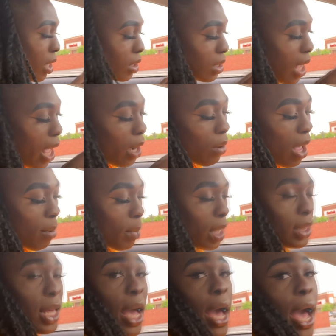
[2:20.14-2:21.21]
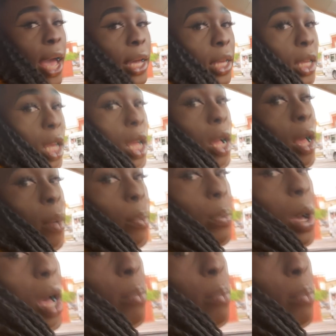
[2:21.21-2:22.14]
And I don't have my thigh high uh,